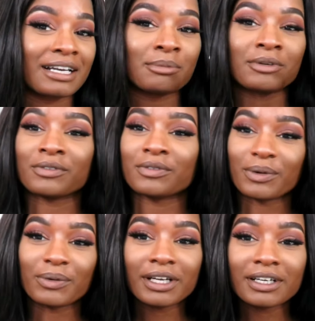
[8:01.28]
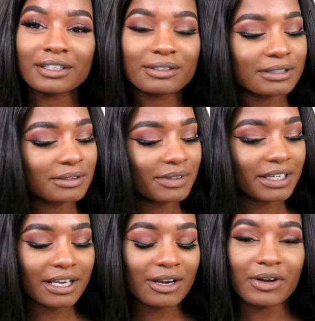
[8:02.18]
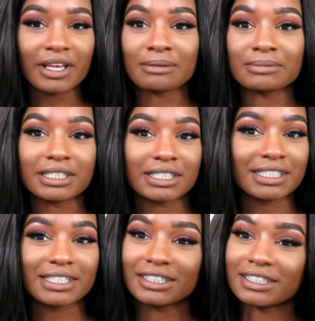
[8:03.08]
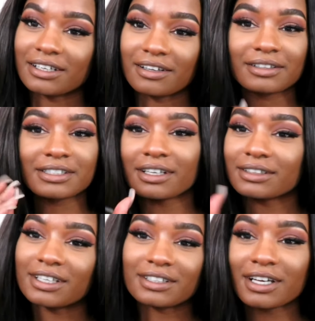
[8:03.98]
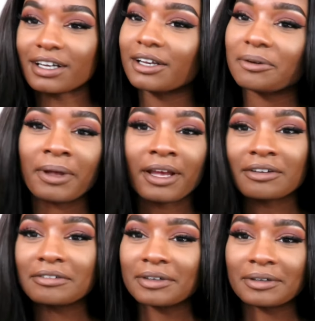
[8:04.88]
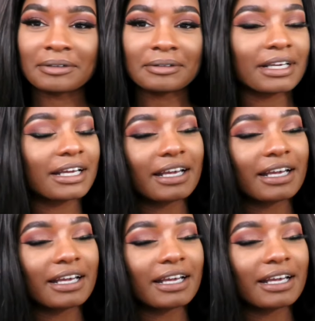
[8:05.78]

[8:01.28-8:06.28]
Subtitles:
I'm even recording the YouTube video, and I'm just talking away in the phone.